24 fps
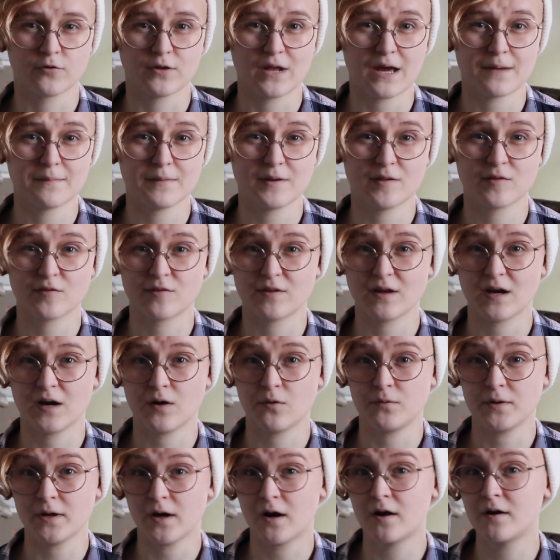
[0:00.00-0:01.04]
So that means
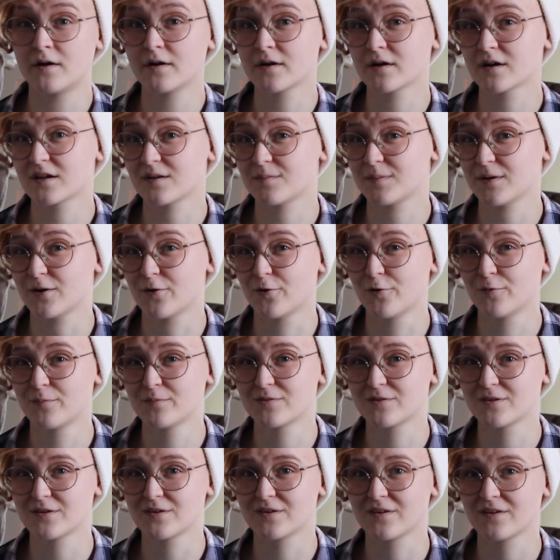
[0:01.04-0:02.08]
that we aren't going to be
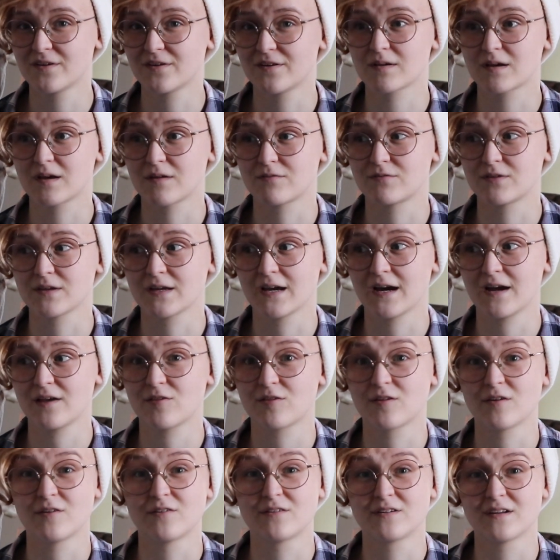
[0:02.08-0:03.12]
home to give the
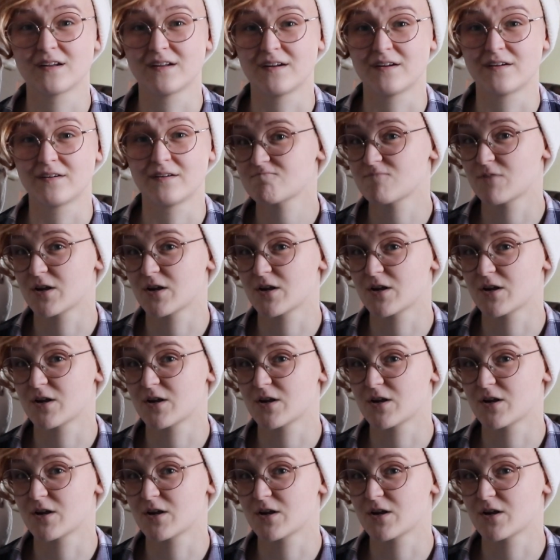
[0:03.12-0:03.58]
guys their dinner,